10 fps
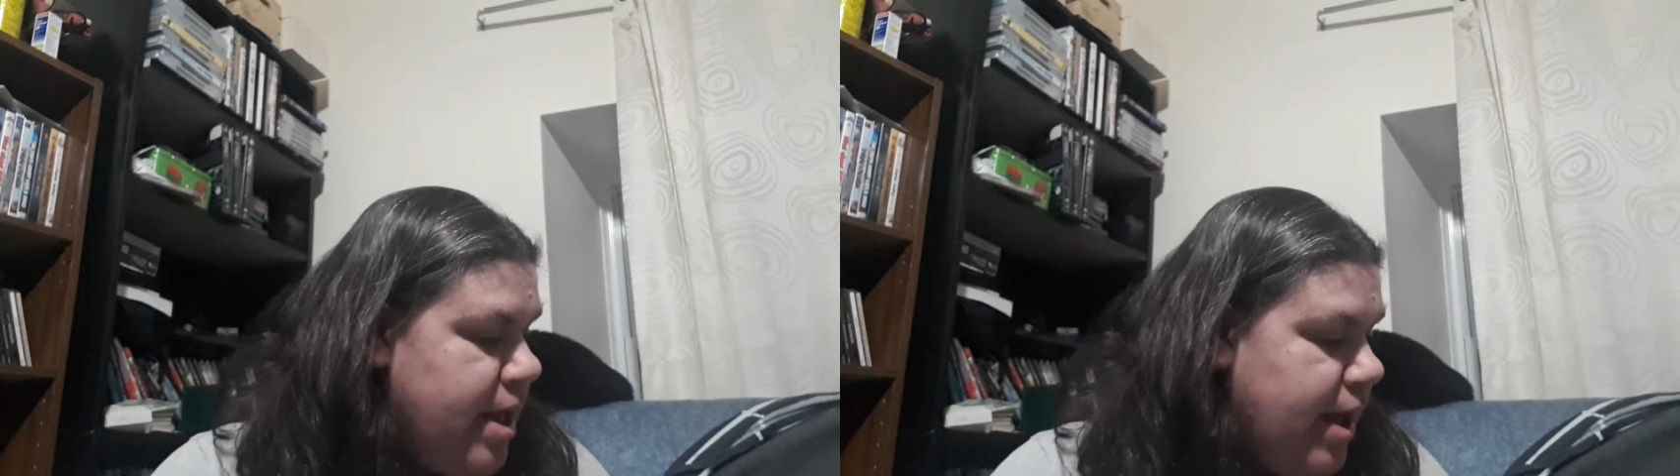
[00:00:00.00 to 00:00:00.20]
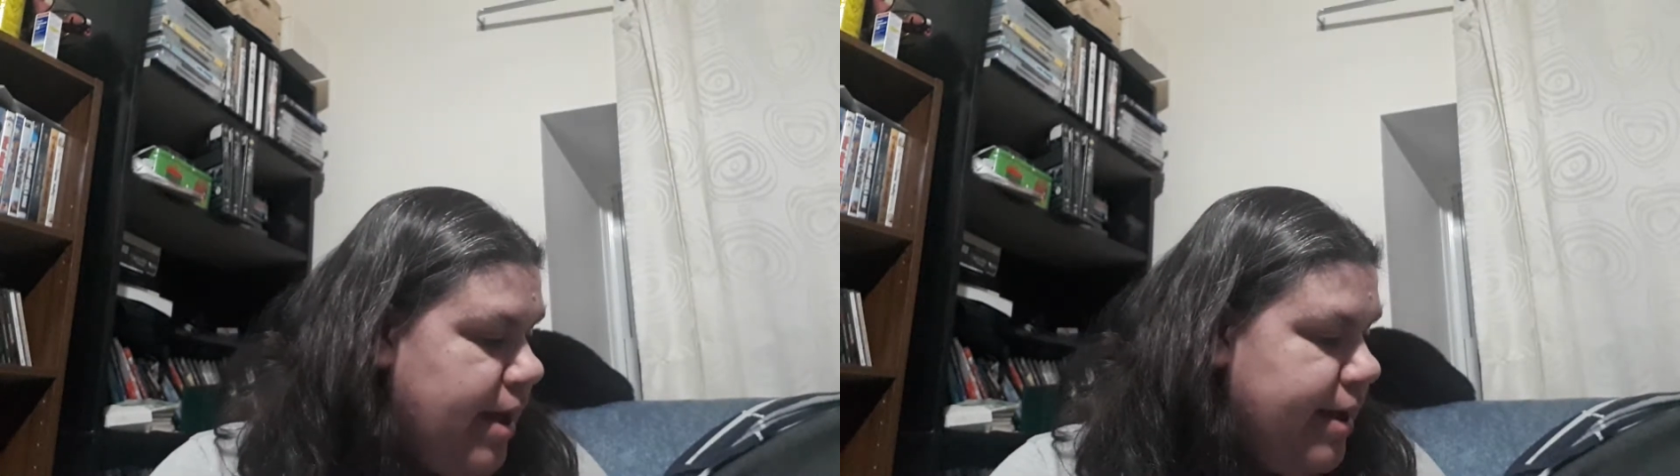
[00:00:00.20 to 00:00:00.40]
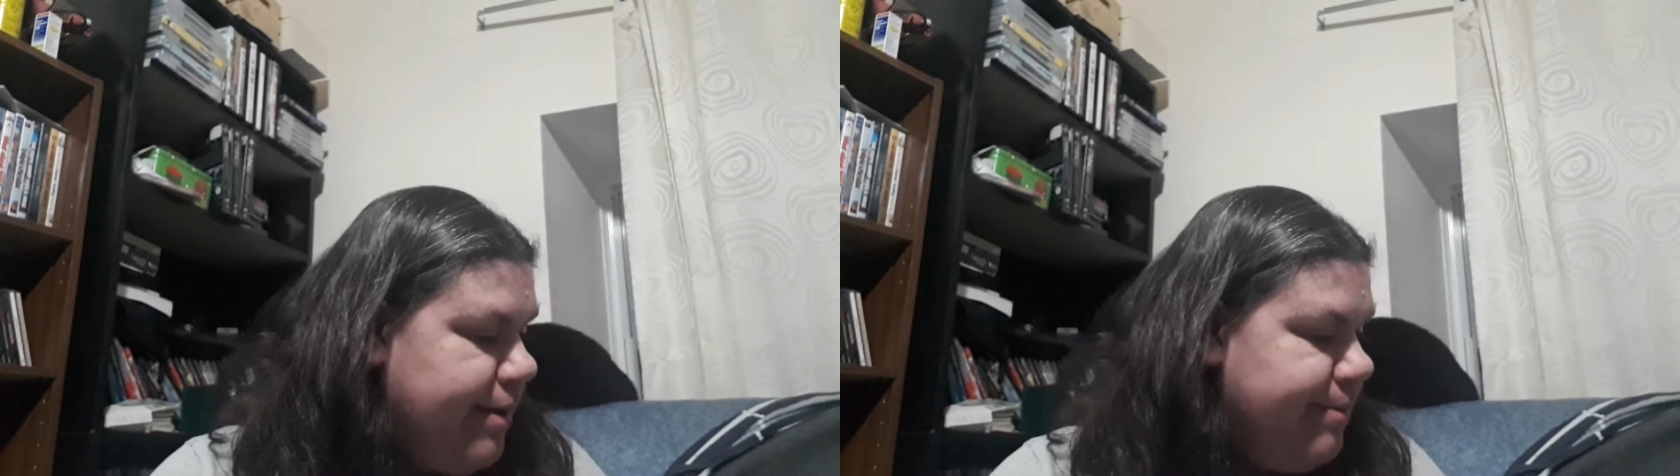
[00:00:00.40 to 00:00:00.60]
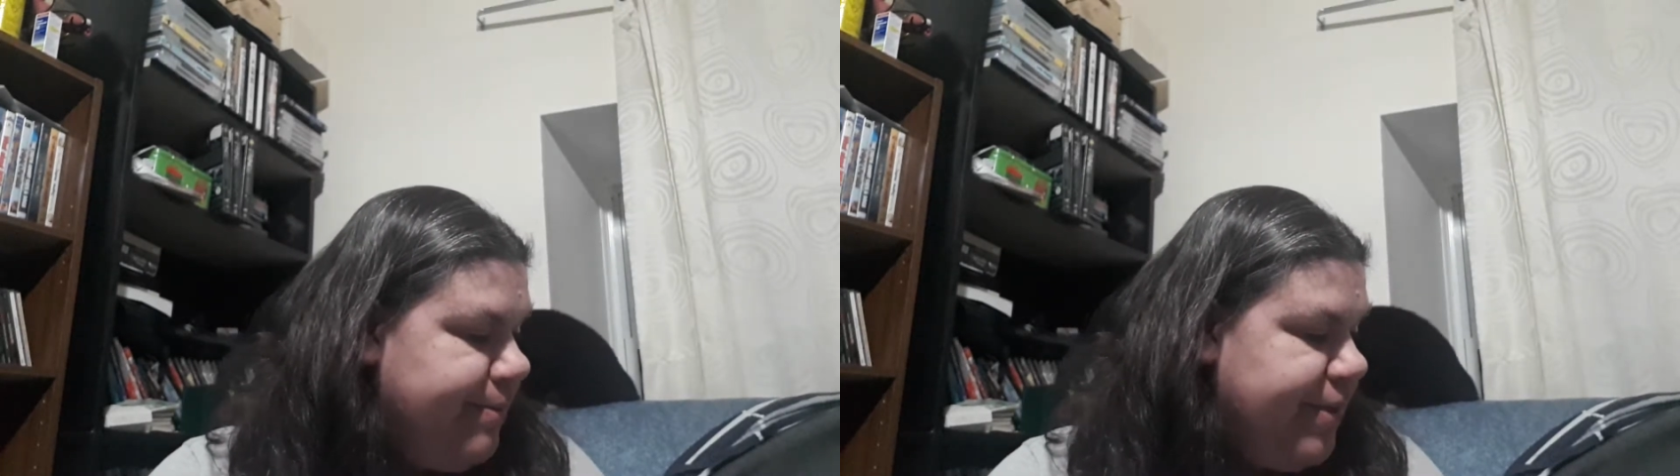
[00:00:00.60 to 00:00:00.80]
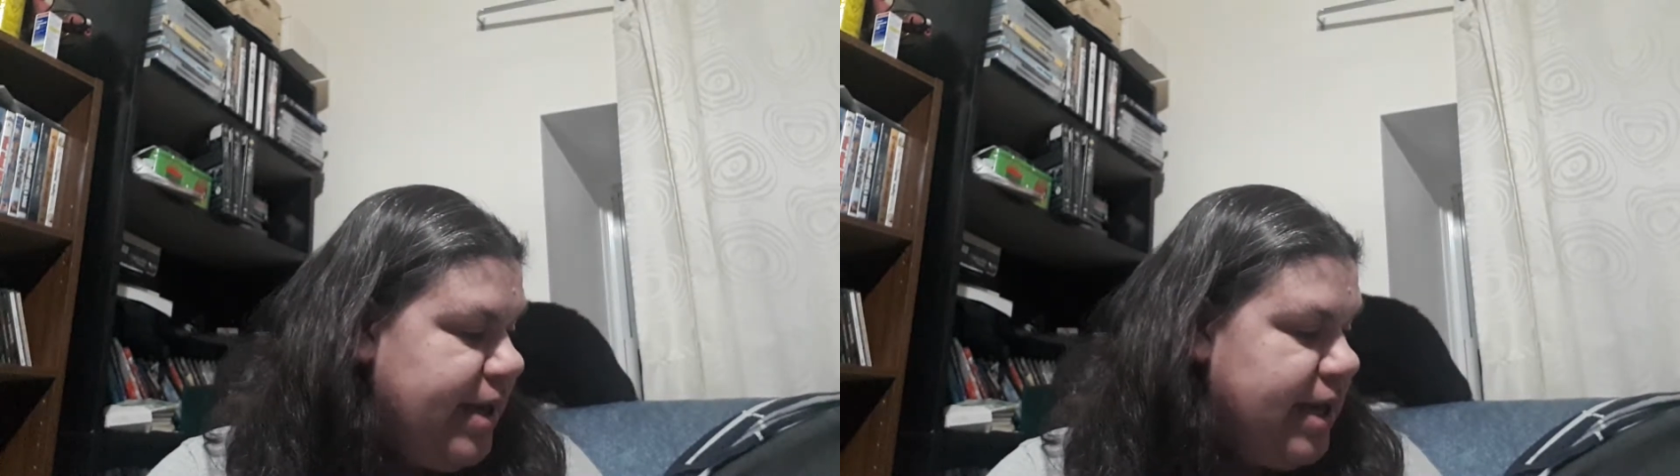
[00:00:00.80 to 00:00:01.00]

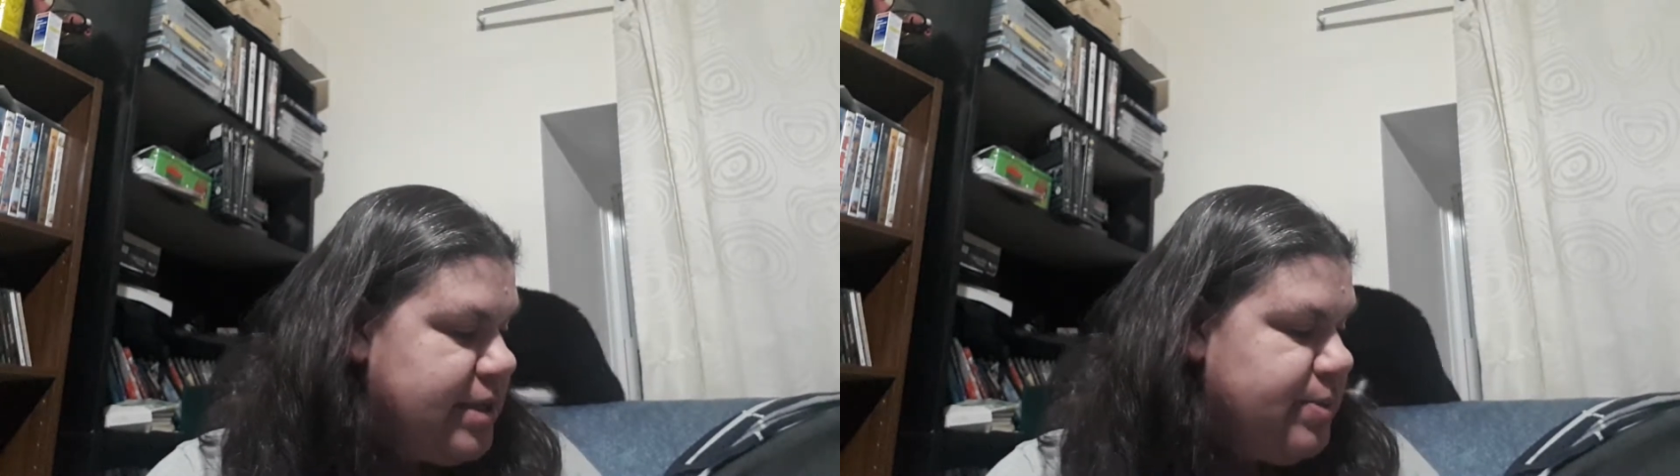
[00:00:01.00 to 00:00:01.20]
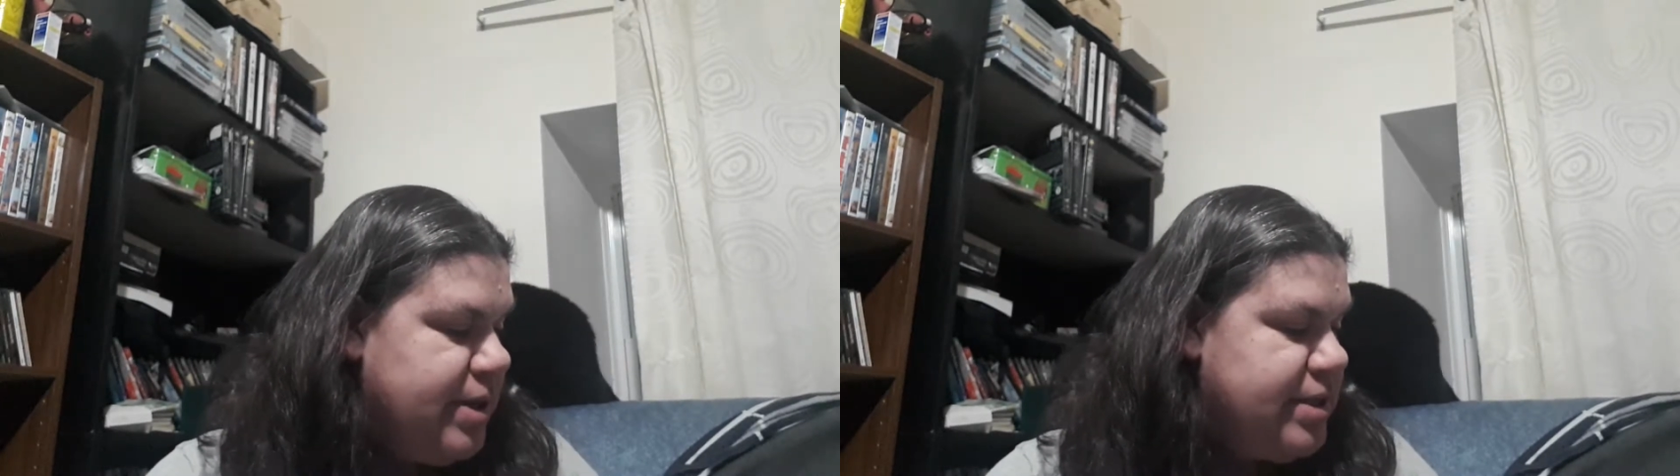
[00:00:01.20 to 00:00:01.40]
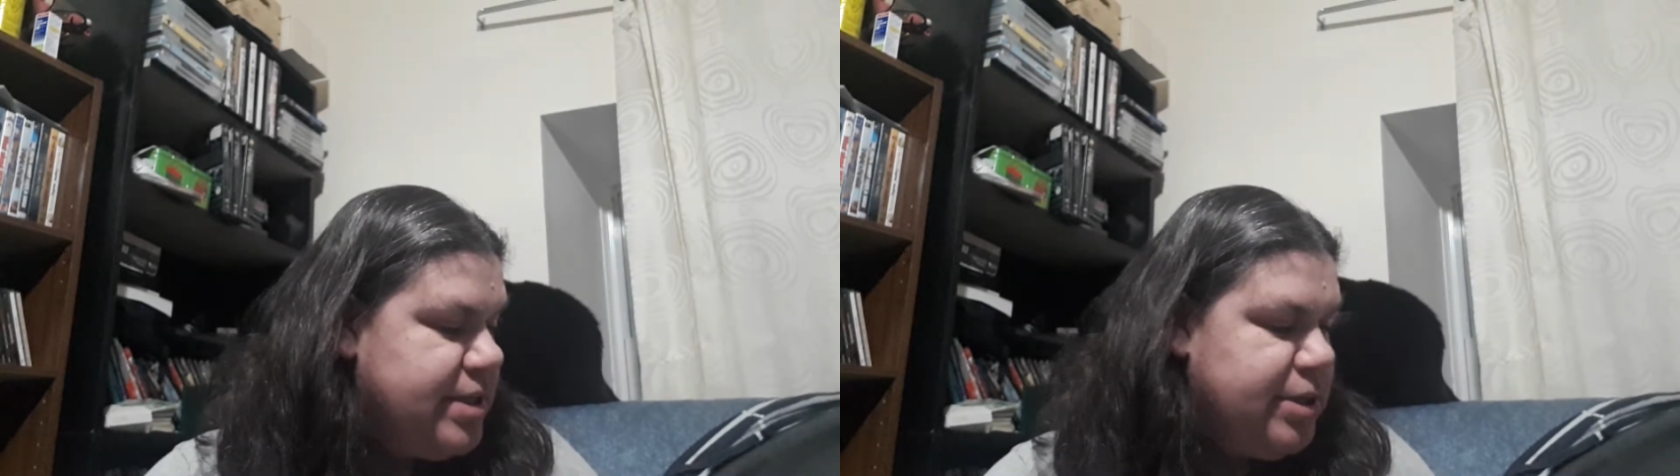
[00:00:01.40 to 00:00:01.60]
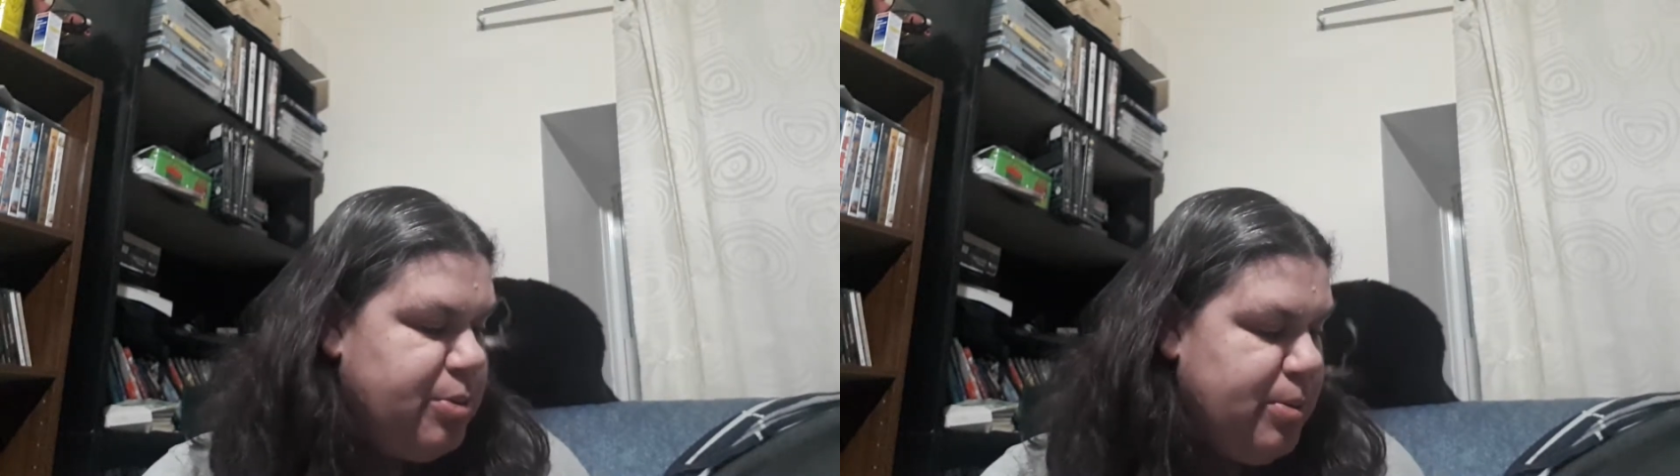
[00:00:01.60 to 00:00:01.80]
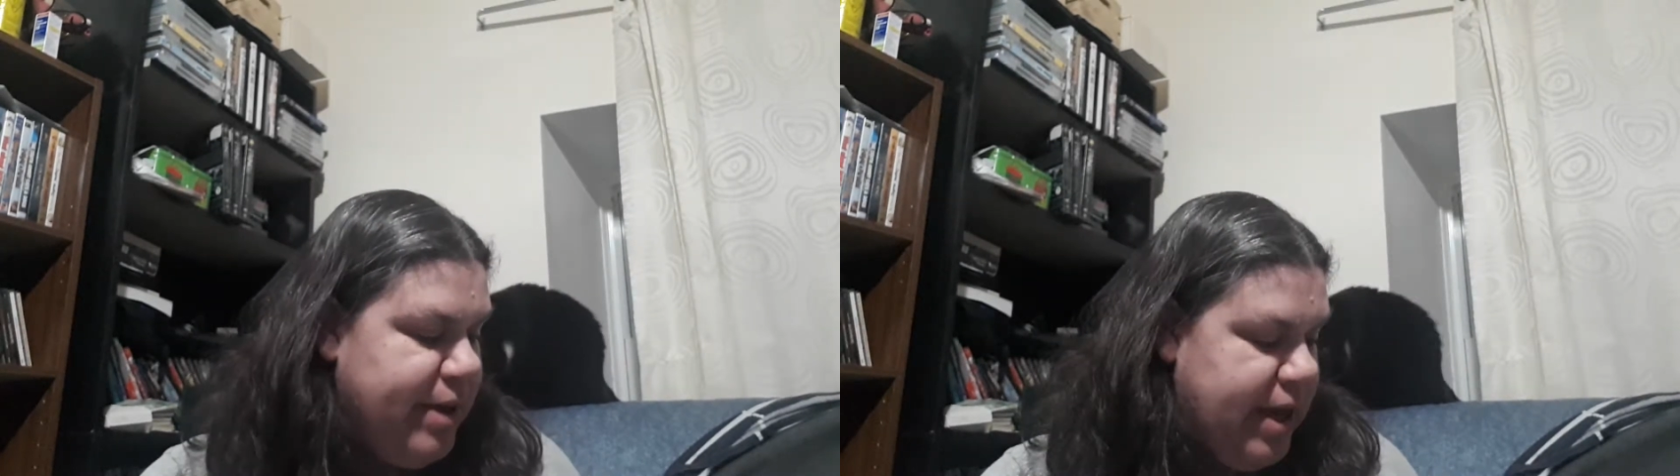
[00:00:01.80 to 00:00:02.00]
The next one is a
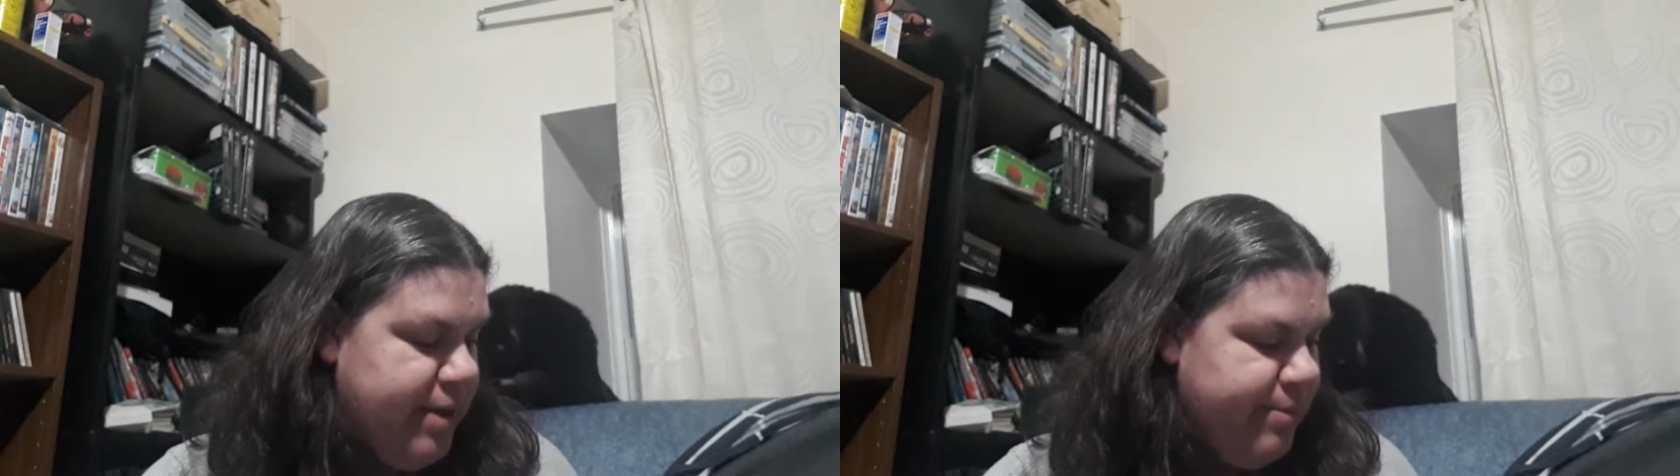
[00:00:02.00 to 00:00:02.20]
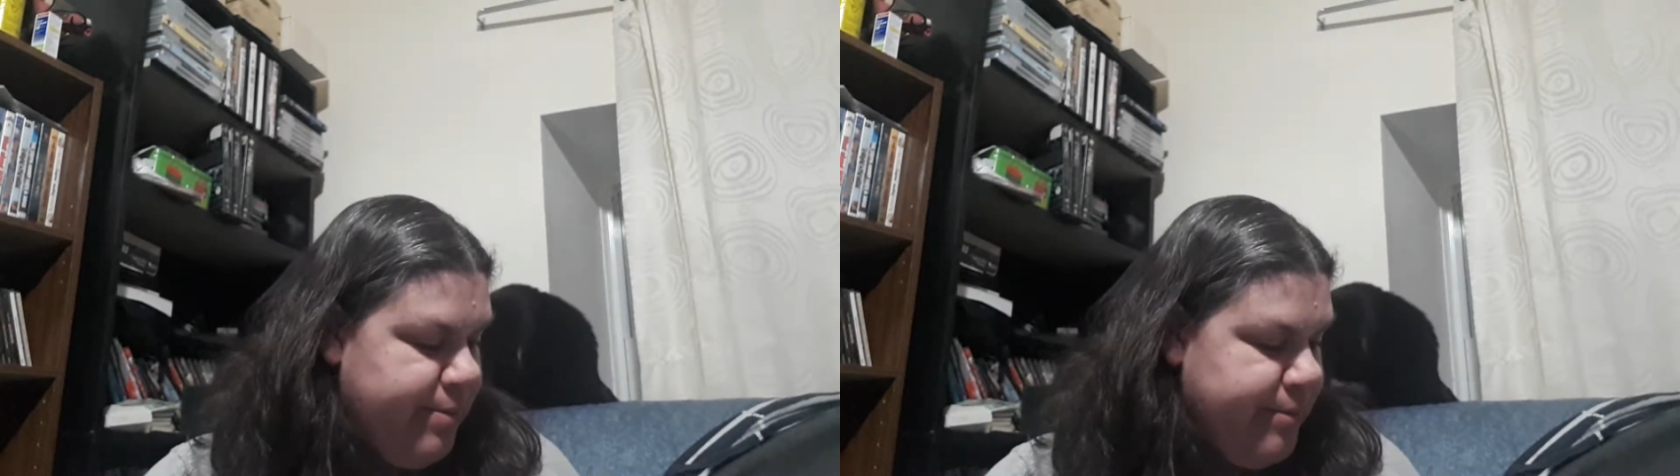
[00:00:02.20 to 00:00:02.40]
super mini,